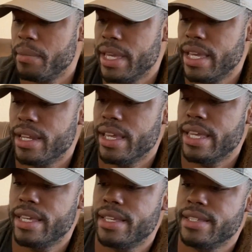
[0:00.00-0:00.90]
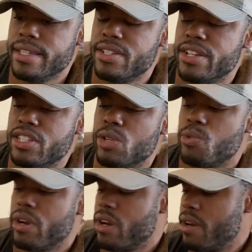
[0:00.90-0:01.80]
It is essentially
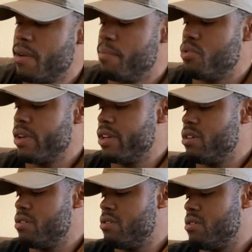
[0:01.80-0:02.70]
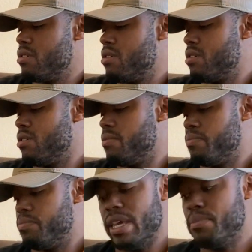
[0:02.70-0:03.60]
where breeders,
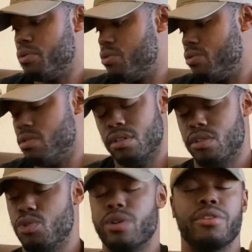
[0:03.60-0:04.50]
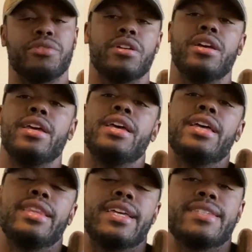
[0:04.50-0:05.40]
people, whoever,
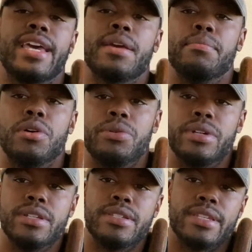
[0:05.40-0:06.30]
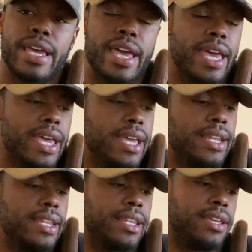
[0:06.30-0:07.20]
they take boas and